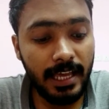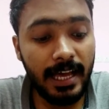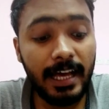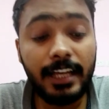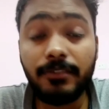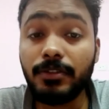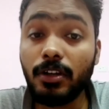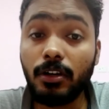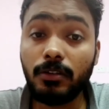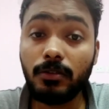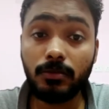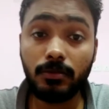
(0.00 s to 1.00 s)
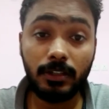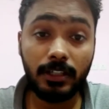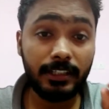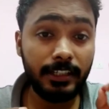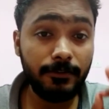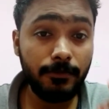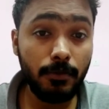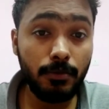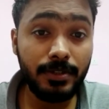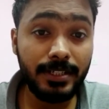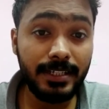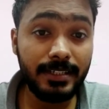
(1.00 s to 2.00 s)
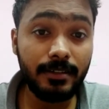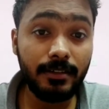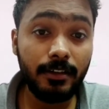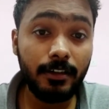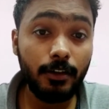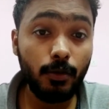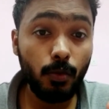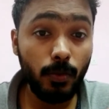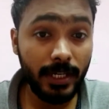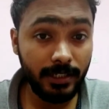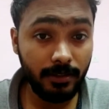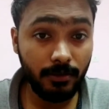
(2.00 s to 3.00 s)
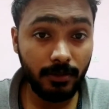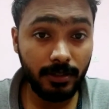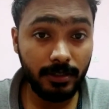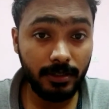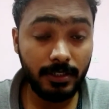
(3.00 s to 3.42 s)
and we all know that force is a vector quantity,